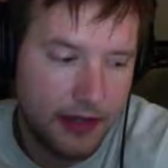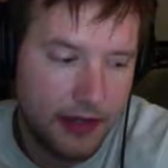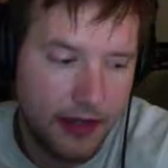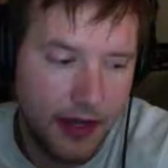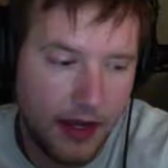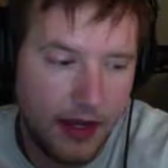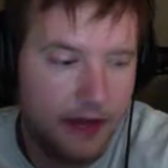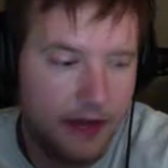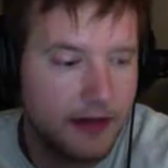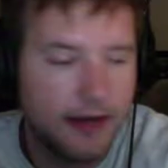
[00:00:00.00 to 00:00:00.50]

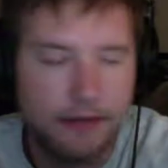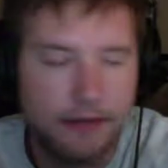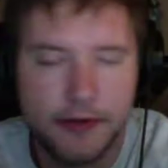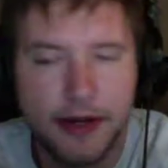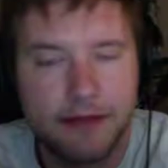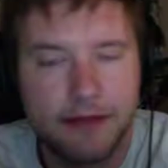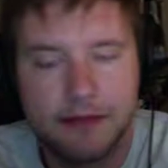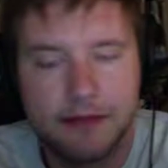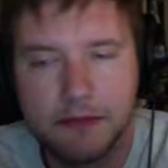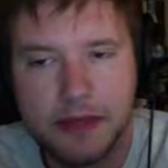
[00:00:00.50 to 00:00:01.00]
I never
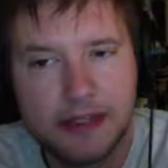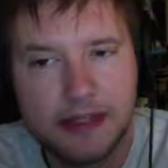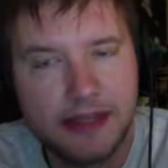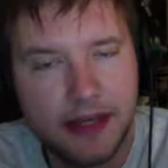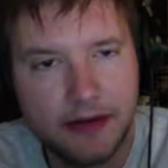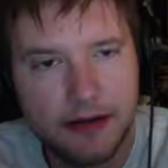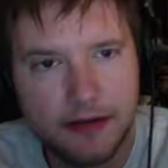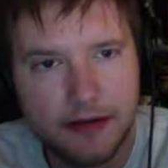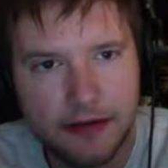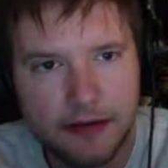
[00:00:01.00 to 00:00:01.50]
have to miss
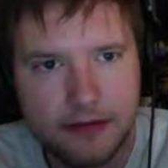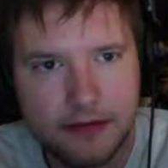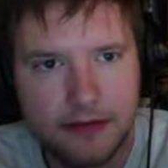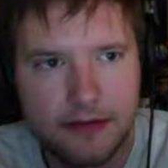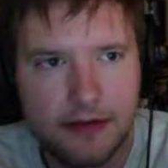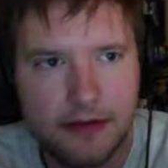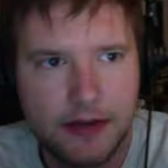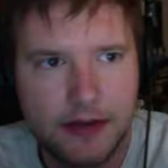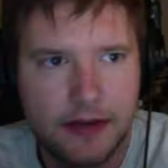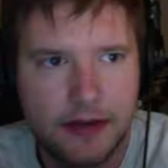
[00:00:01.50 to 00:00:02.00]
out
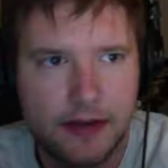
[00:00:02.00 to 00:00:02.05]
on